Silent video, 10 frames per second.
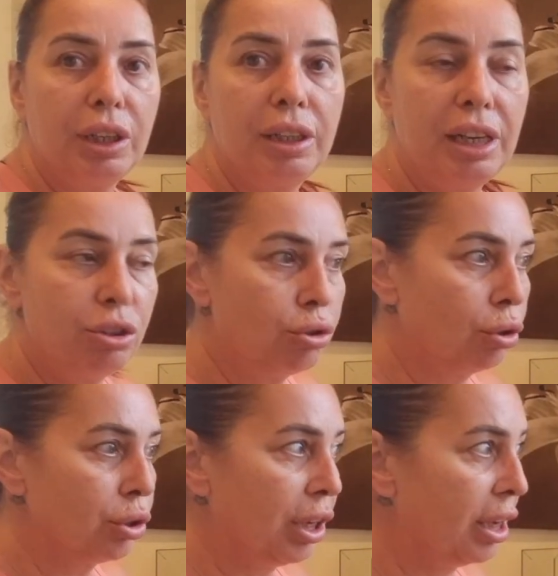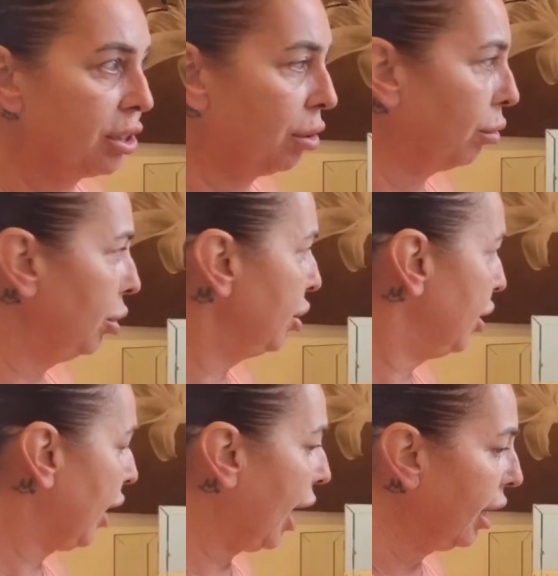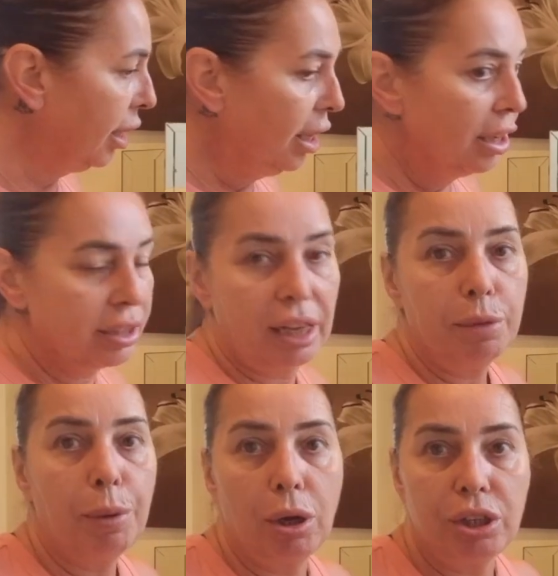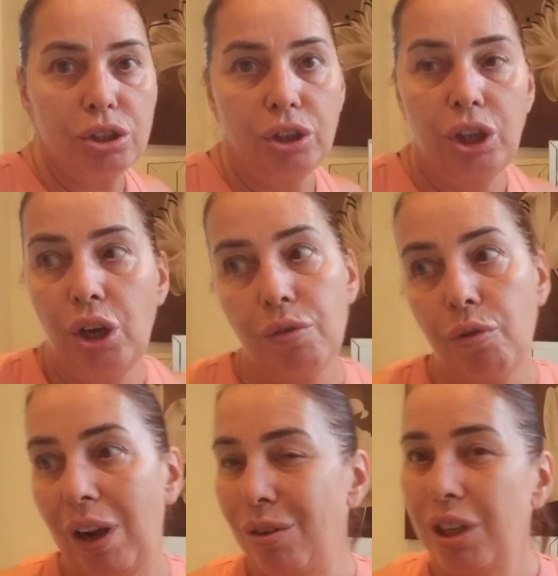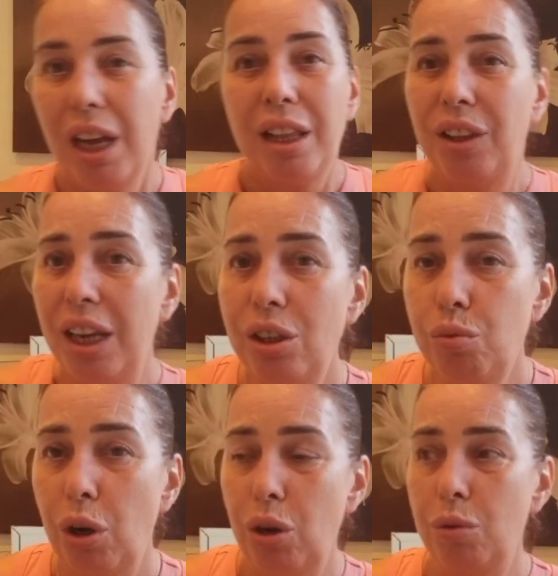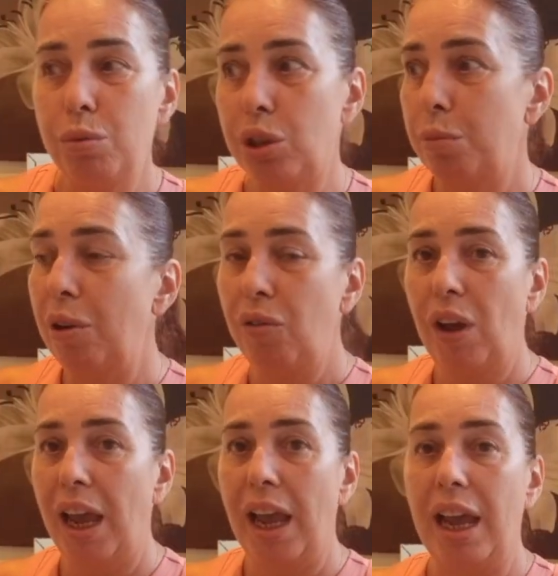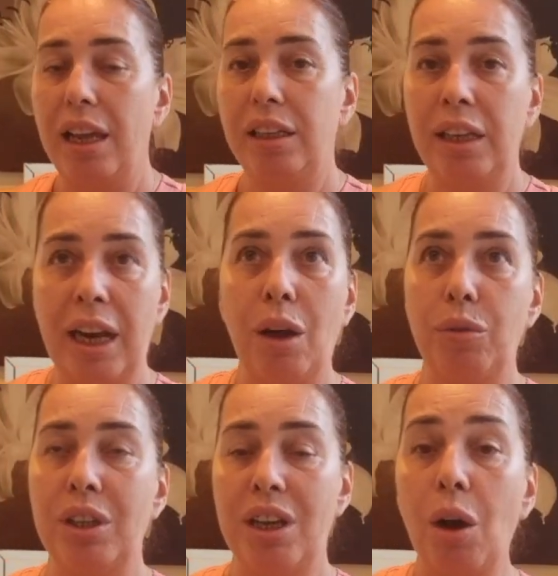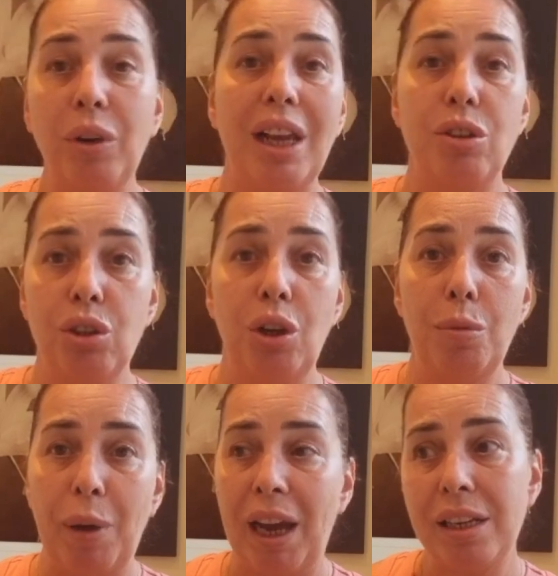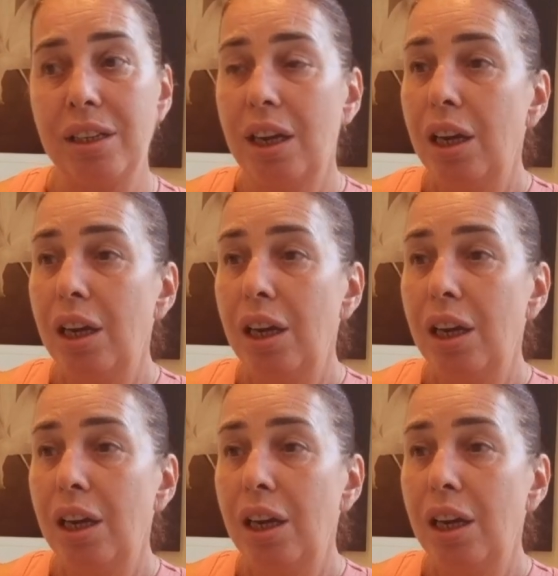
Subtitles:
in these drawers here. So I'm going to do that, take the polish and the Hoover round. These rooms, to be fair, you know, they don't get too bad.